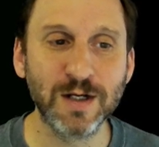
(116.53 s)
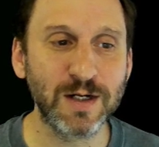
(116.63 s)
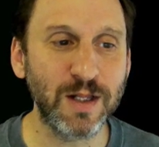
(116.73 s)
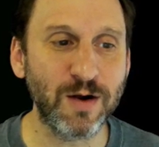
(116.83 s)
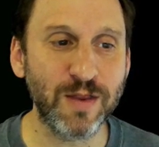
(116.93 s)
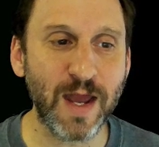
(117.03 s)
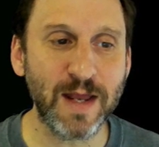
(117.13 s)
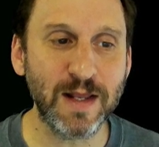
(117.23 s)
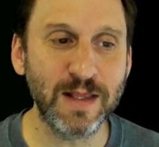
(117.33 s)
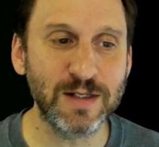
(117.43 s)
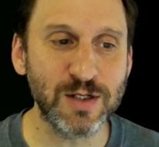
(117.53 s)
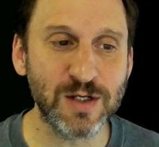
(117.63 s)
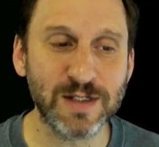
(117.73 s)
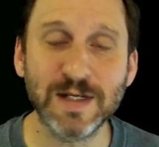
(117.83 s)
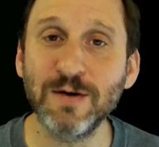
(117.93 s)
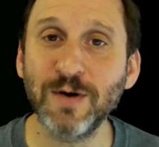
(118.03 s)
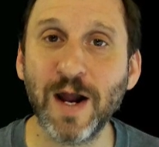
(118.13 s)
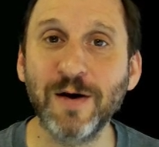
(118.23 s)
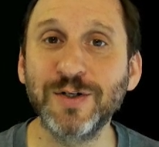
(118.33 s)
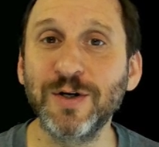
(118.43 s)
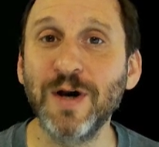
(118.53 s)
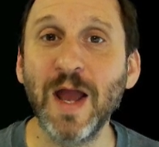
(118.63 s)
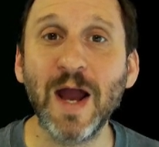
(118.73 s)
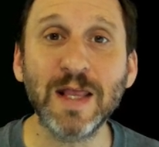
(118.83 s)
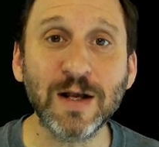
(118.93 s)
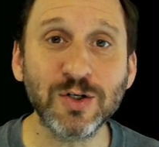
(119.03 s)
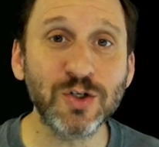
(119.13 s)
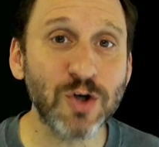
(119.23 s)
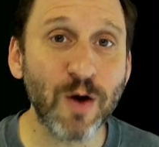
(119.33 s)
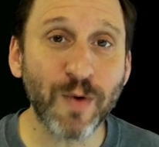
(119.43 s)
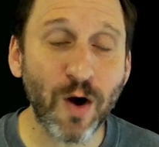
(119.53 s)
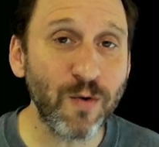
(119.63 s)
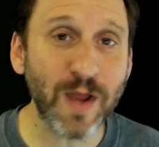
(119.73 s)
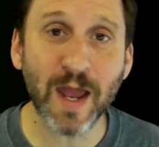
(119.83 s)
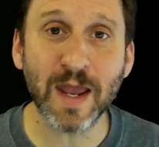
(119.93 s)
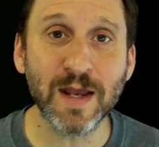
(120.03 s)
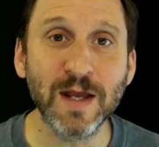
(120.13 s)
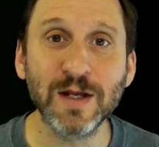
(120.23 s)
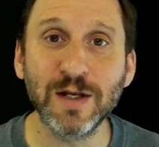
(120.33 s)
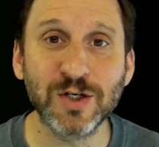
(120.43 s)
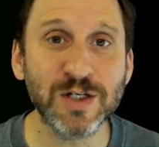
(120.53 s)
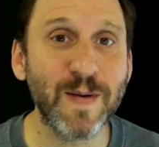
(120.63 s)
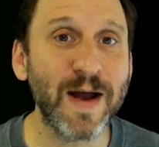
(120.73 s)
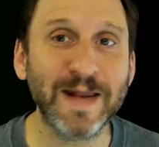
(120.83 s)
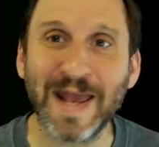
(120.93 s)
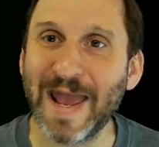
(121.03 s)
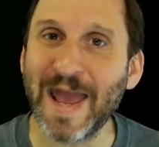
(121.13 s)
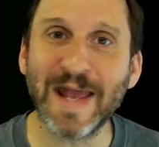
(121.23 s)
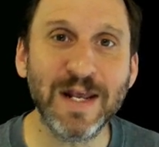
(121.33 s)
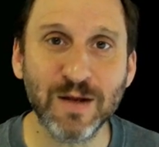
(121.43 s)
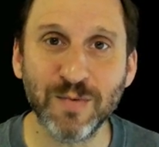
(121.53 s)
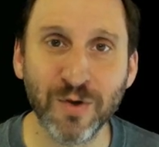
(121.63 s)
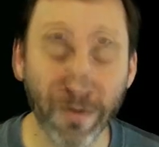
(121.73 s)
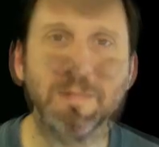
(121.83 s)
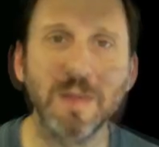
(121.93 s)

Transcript: click on that and this is a single character and that should show up okay in just about any computer.